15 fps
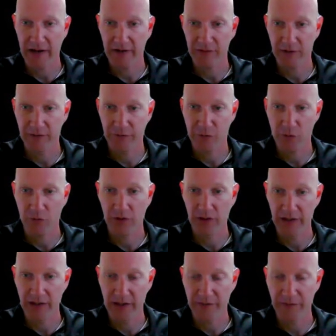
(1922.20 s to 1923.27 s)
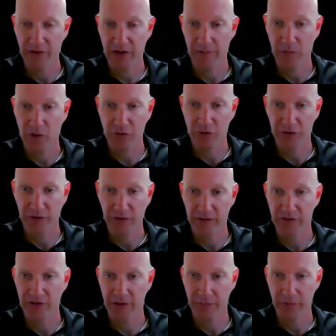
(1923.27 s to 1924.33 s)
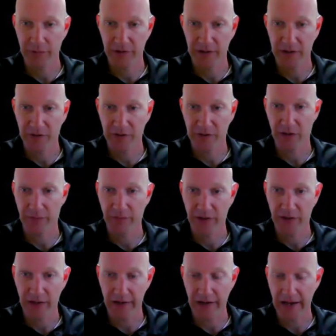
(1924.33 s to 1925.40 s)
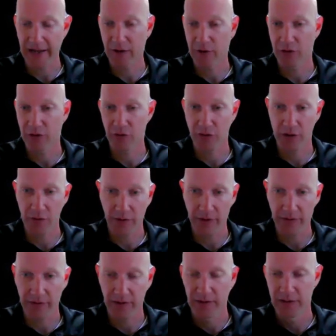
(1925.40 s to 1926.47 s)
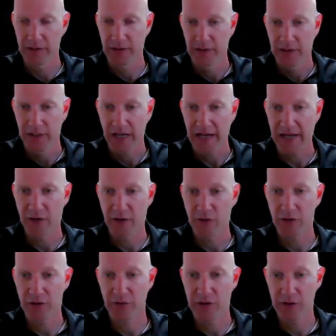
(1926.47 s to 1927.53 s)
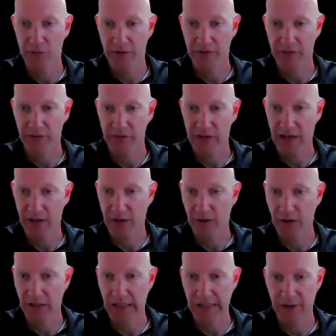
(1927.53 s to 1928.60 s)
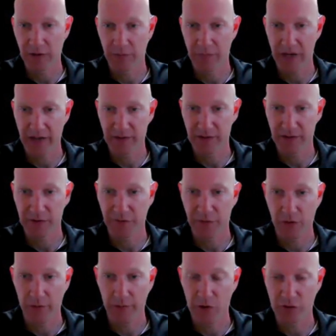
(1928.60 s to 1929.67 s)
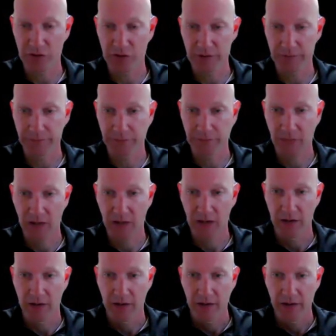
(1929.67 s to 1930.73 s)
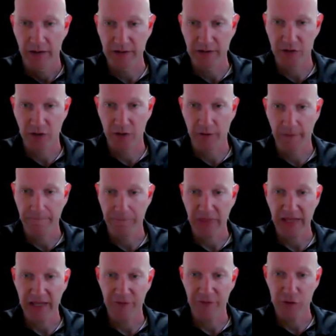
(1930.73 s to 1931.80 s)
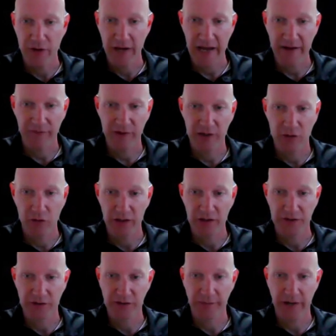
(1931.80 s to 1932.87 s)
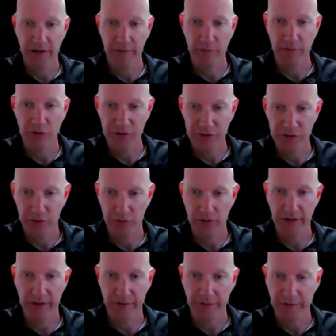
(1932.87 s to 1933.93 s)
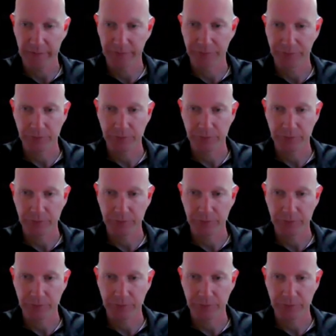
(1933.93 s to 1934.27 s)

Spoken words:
asking for relief on a motion simply because you're upset. I don't agree with it. I don't agree with is not a good legal basis for a motion. And so if you have any questions about motions or relief,